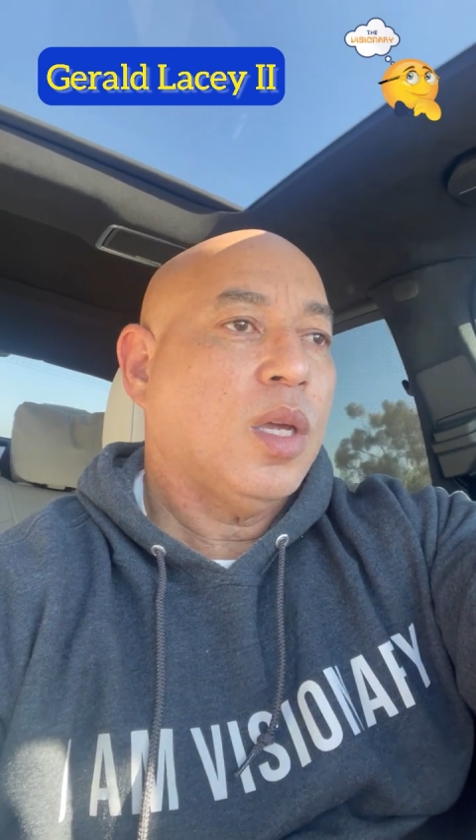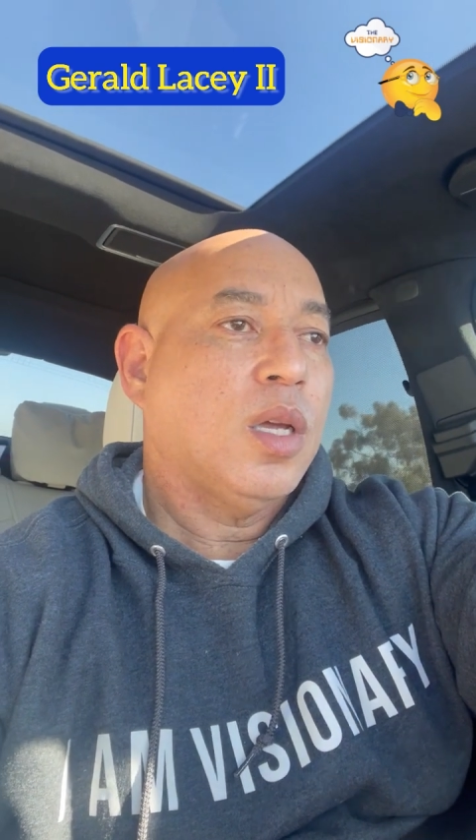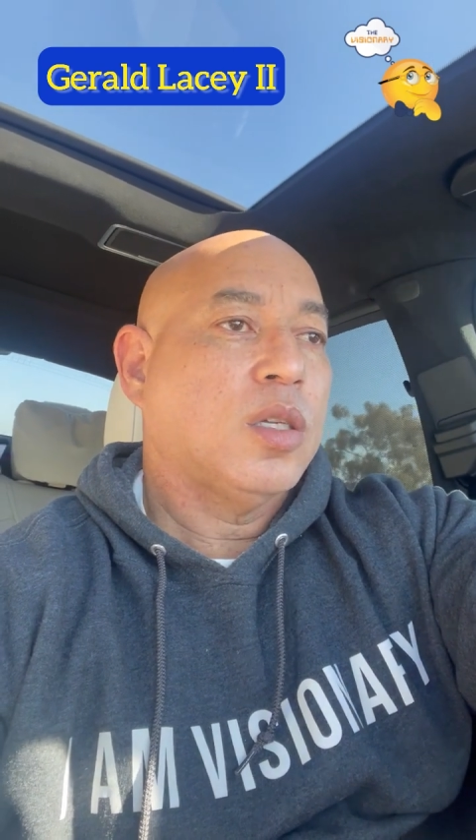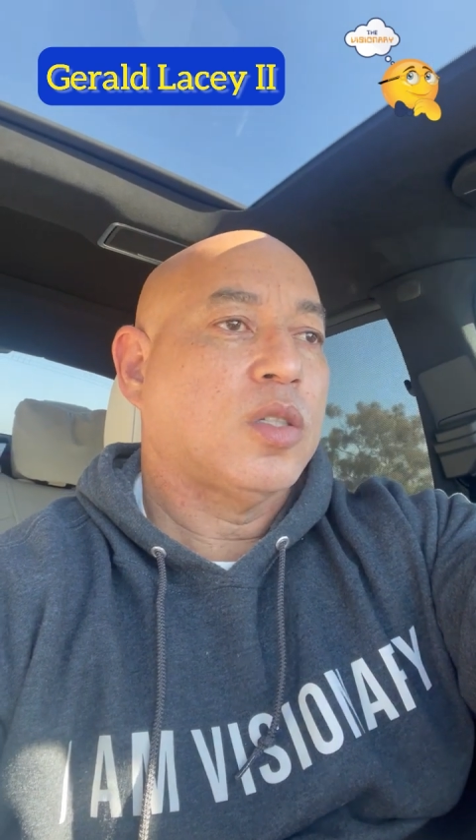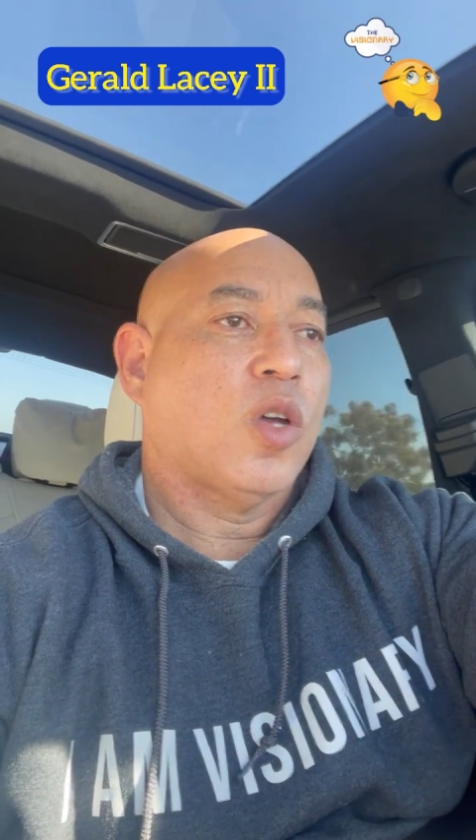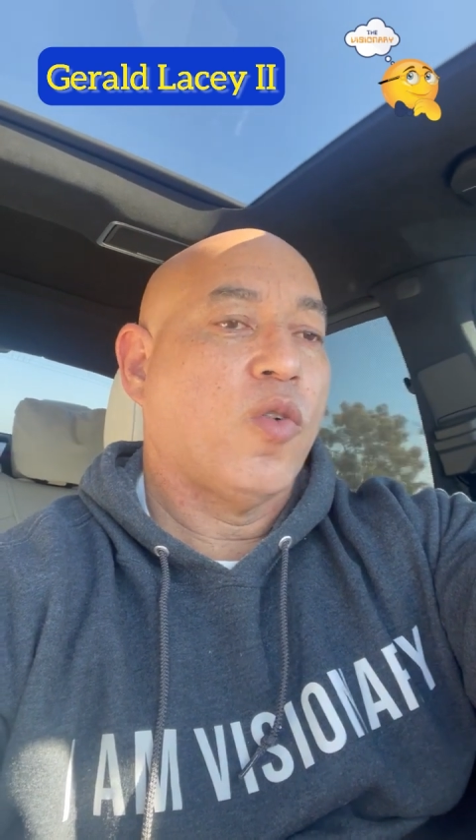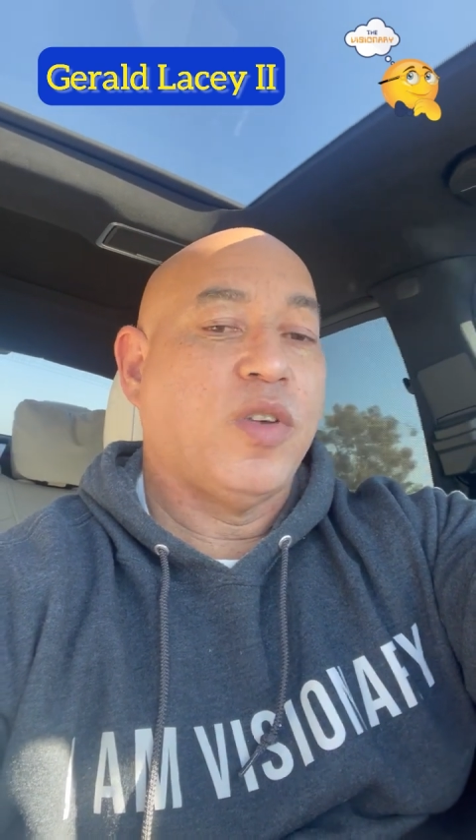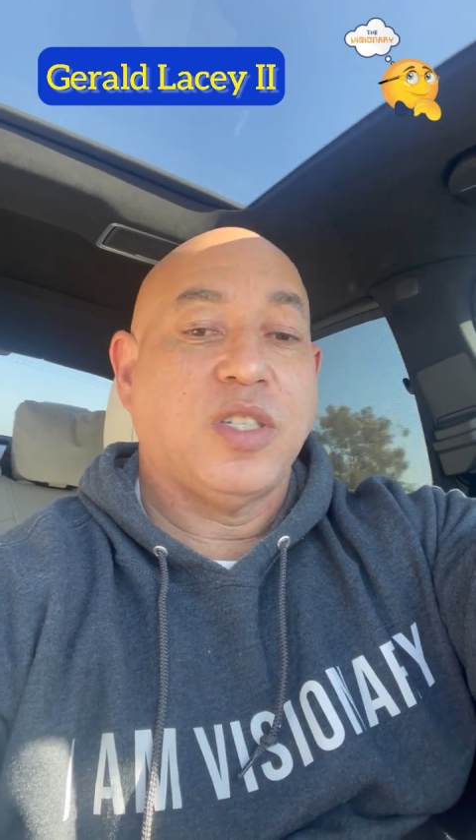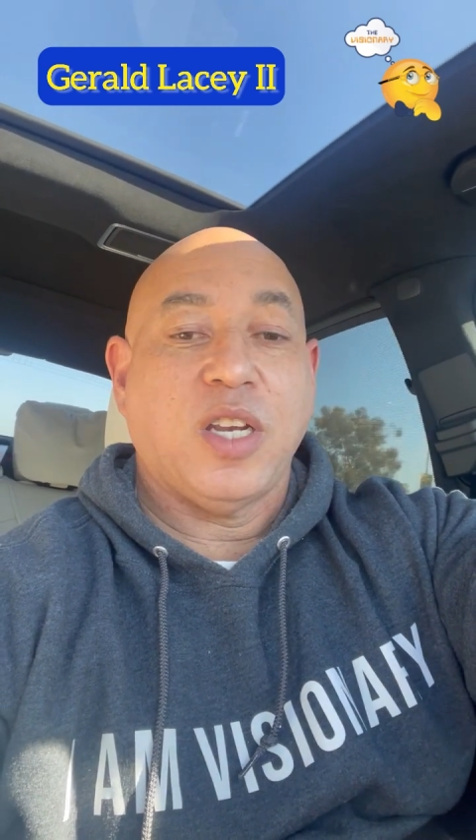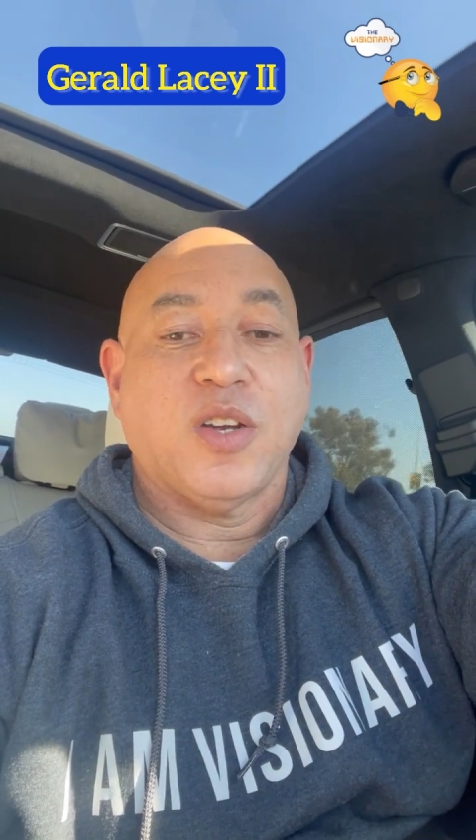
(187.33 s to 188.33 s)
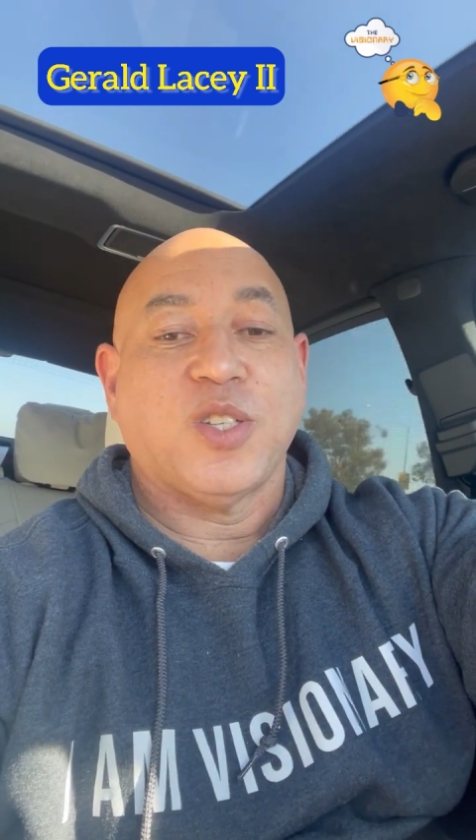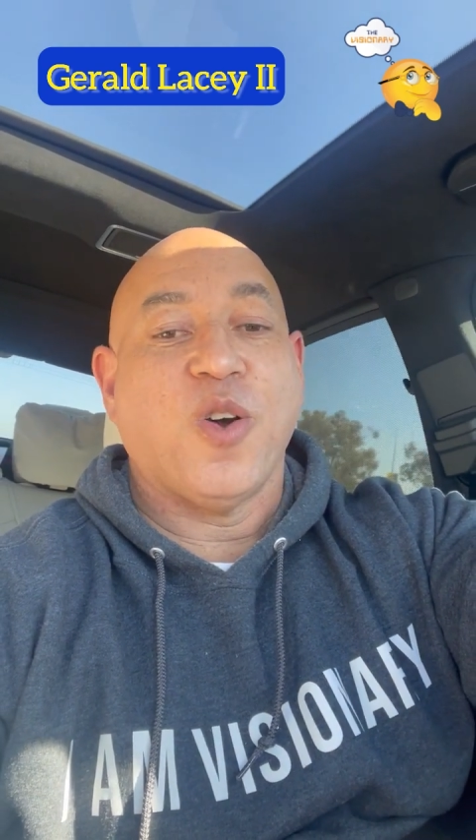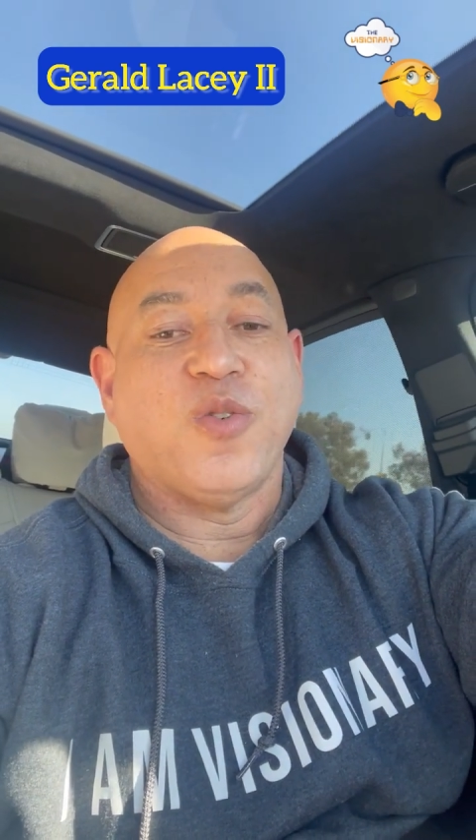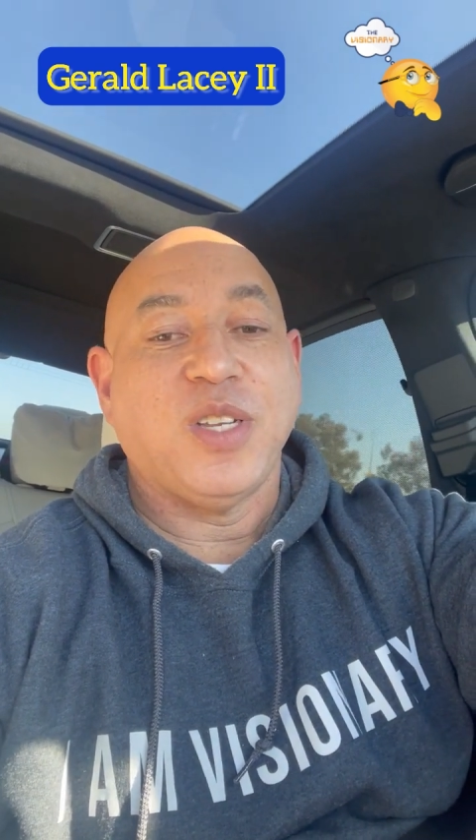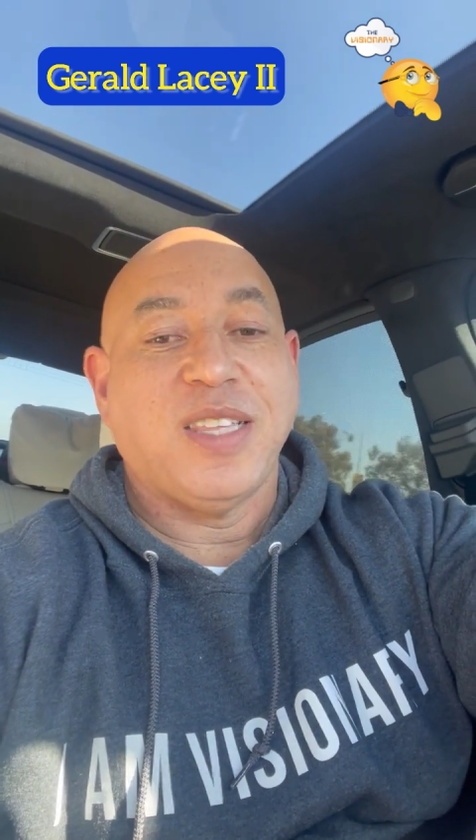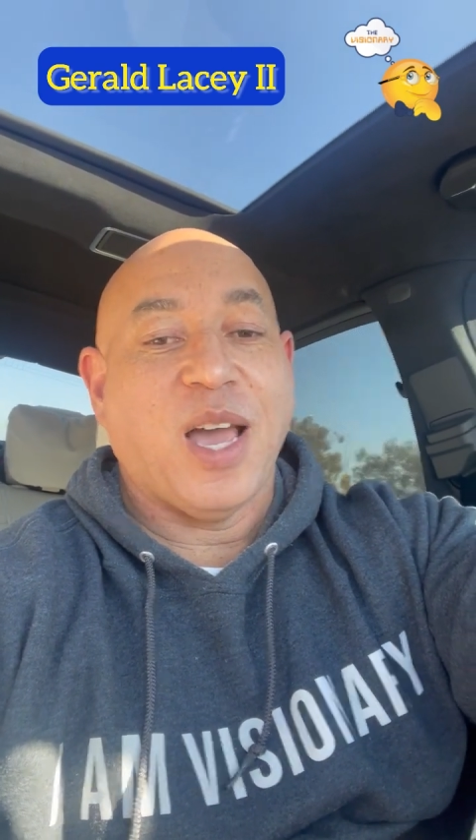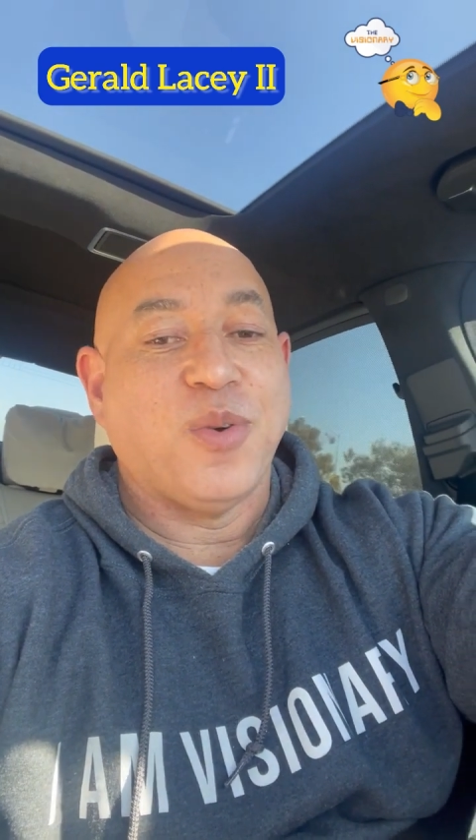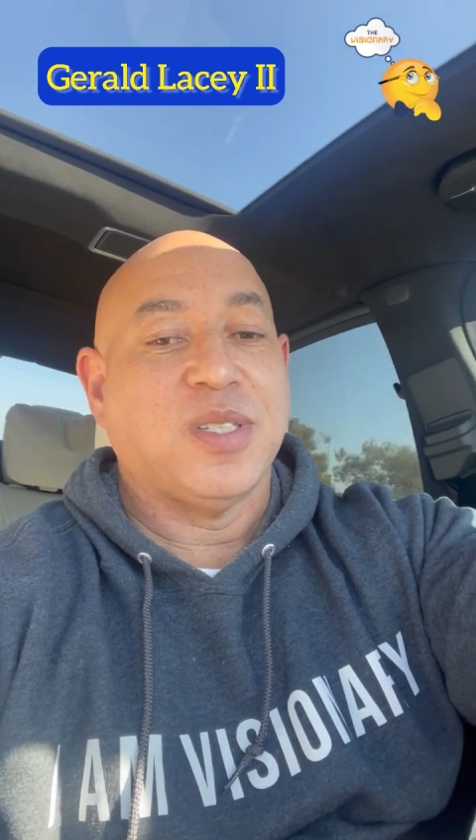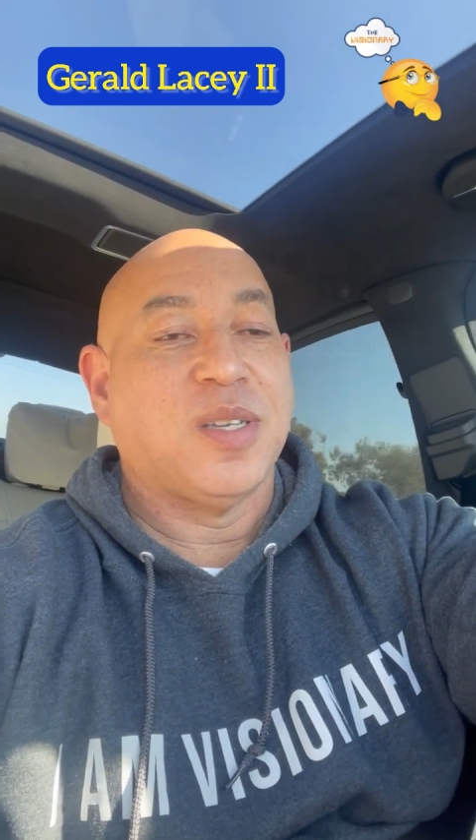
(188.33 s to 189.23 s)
So visionaries, hopefully that was